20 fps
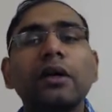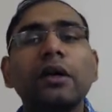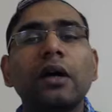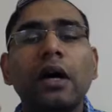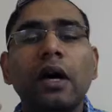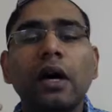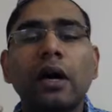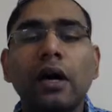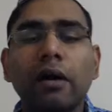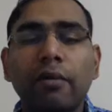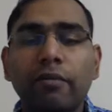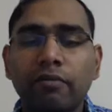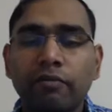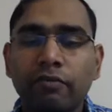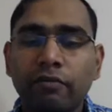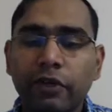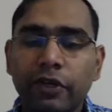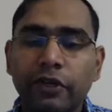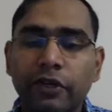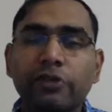
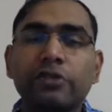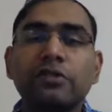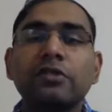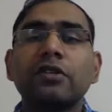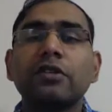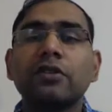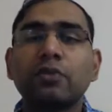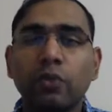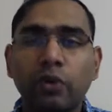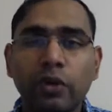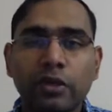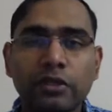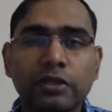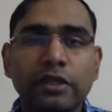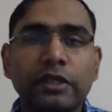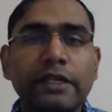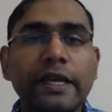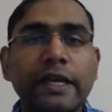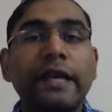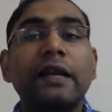When you're using these words
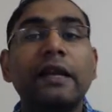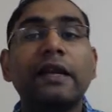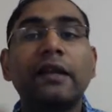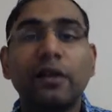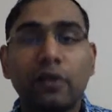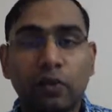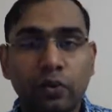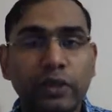daily or